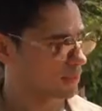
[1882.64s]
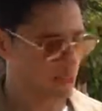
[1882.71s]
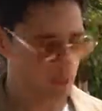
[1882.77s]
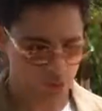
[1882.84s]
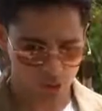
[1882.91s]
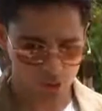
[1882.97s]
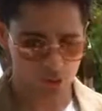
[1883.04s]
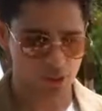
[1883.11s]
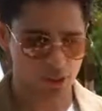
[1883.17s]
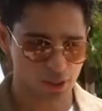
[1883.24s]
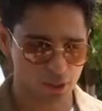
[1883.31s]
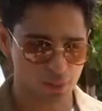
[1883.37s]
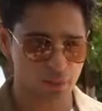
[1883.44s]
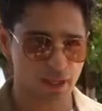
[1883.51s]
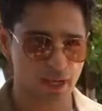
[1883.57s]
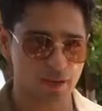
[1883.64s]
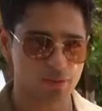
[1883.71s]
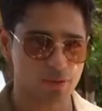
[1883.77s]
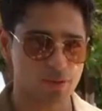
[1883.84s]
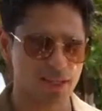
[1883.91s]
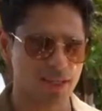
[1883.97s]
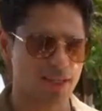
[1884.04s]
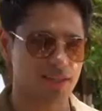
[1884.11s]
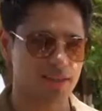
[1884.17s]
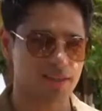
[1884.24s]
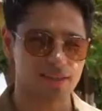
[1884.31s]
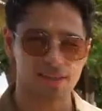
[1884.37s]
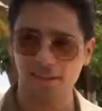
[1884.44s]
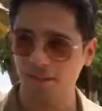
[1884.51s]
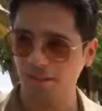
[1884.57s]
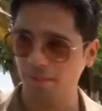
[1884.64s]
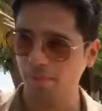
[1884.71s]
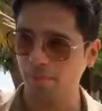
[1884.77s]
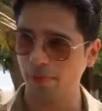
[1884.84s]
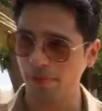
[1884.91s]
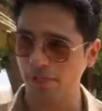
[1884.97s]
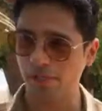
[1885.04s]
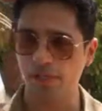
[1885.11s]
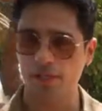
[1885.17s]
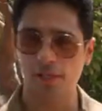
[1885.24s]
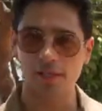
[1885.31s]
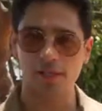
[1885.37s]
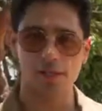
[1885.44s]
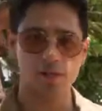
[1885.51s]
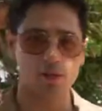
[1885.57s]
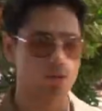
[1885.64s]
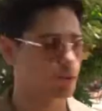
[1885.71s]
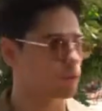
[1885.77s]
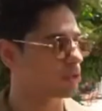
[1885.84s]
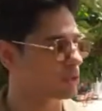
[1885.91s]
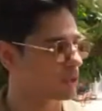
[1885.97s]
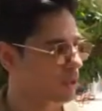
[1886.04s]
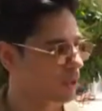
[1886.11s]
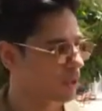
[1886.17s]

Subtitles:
Absolutely. No, we have to take it personally and use